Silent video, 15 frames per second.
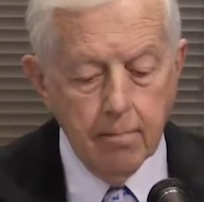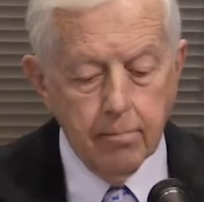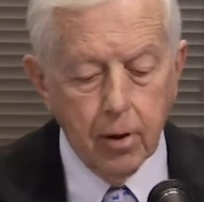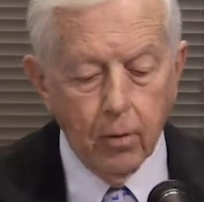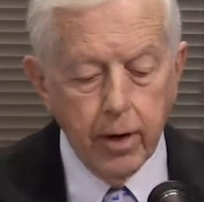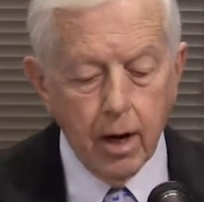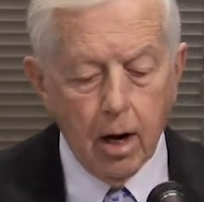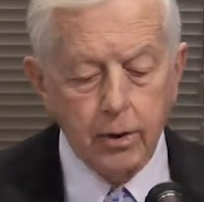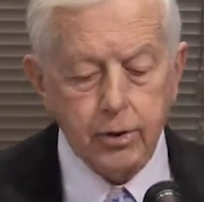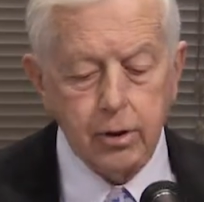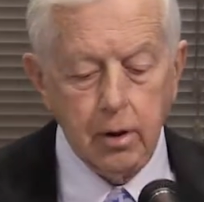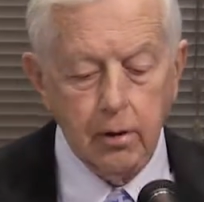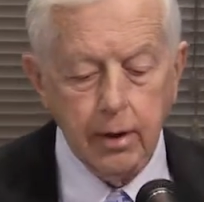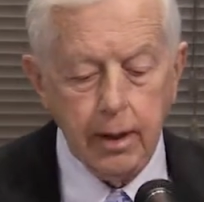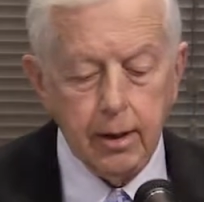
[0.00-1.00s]
But we
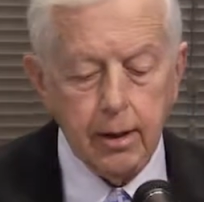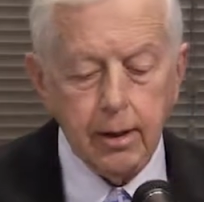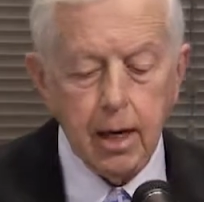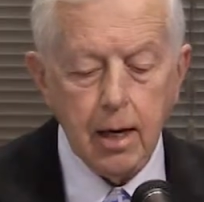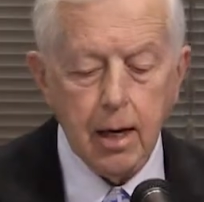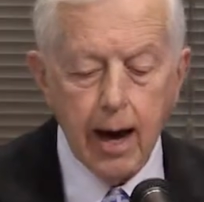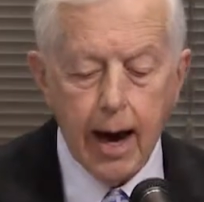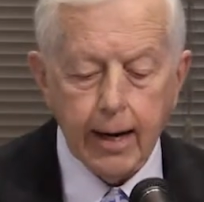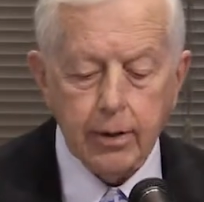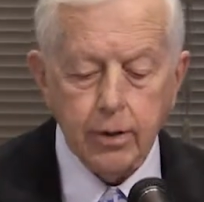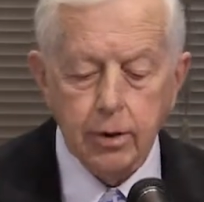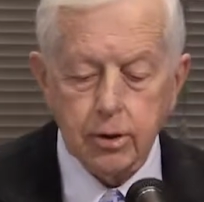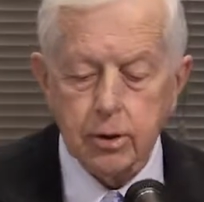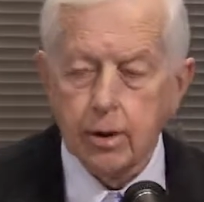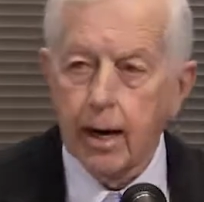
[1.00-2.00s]
also need to take
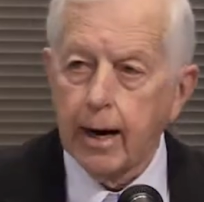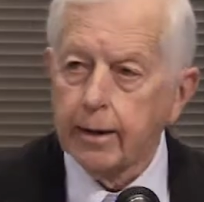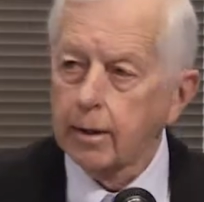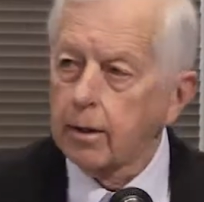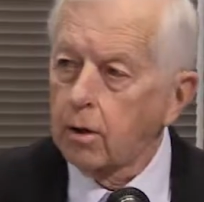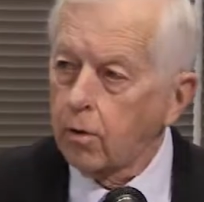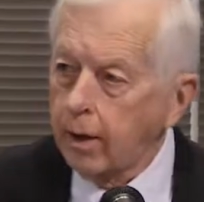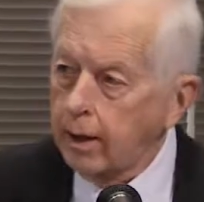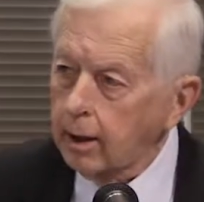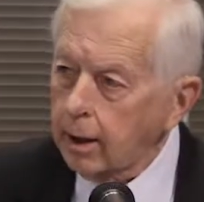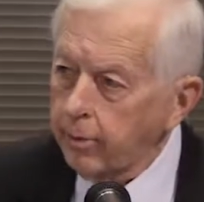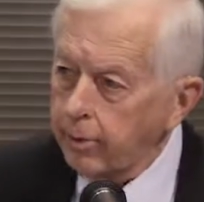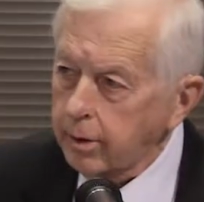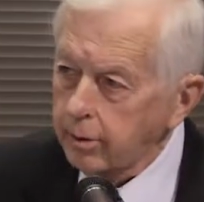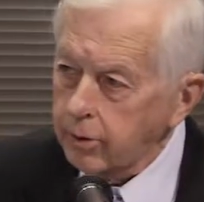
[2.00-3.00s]
actions now to greatly
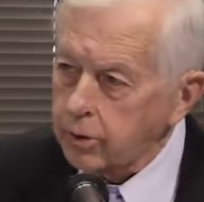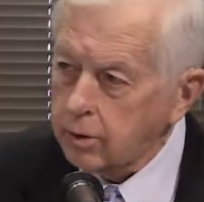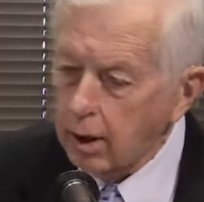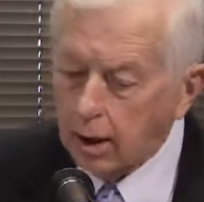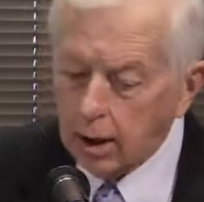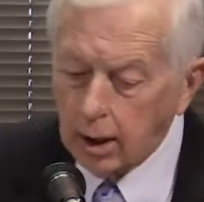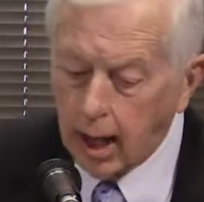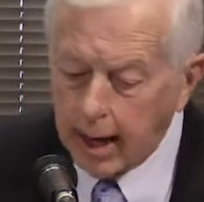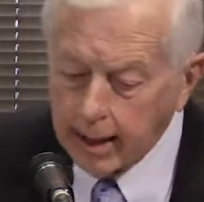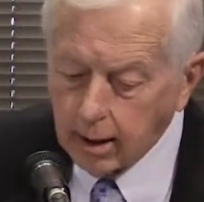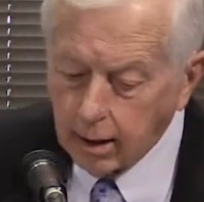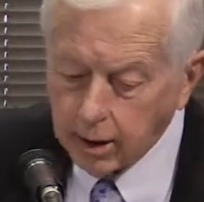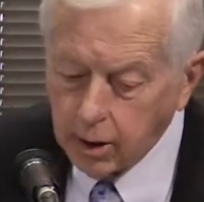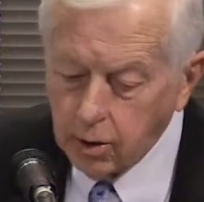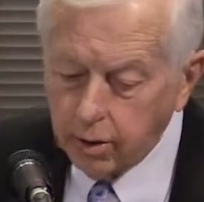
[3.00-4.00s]
reduce the
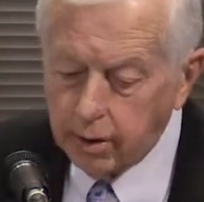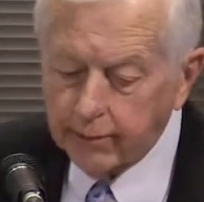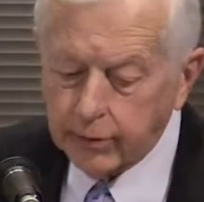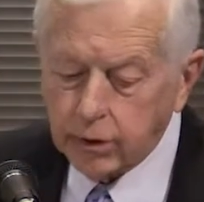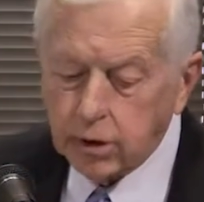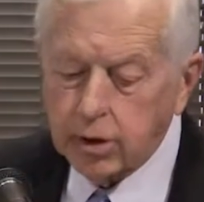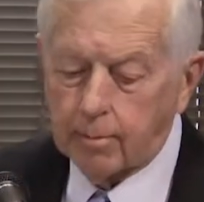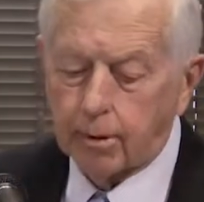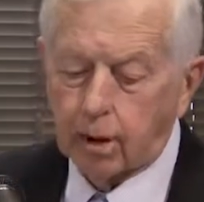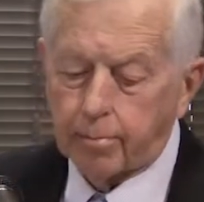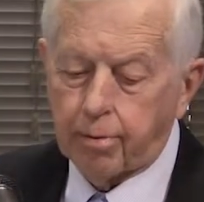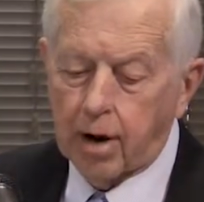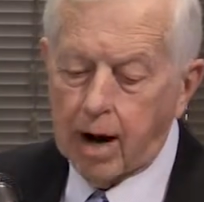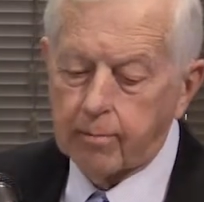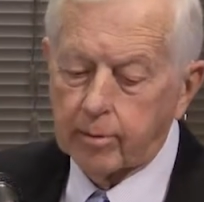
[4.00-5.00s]
likelihood of a similar
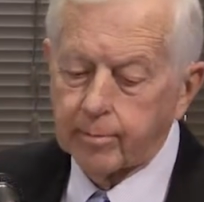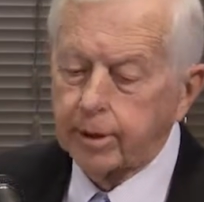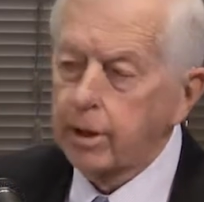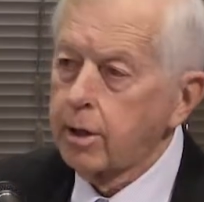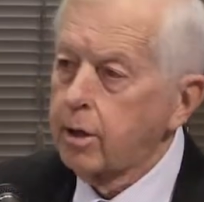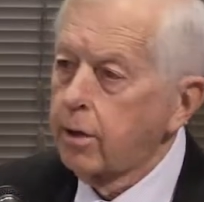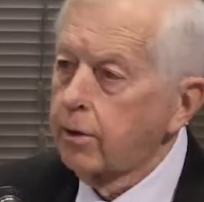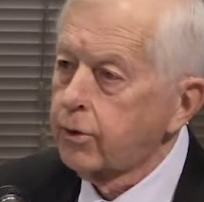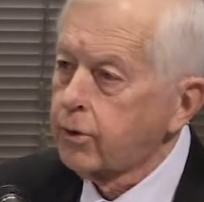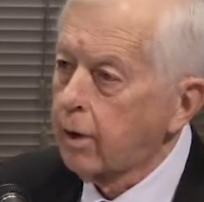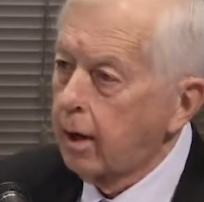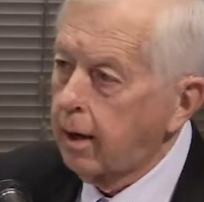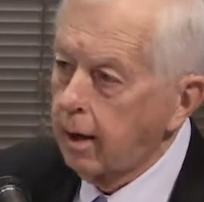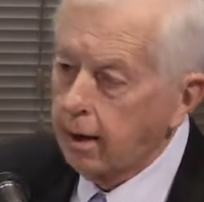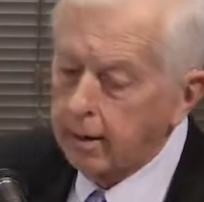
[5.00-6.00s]
problem in the years
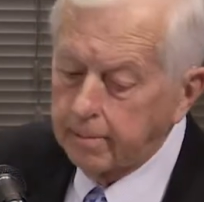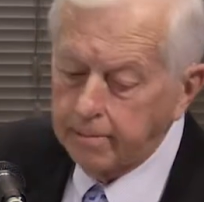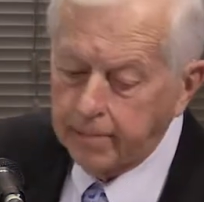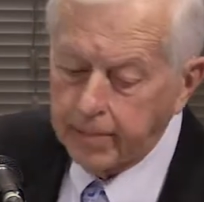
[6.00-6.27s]
ahead.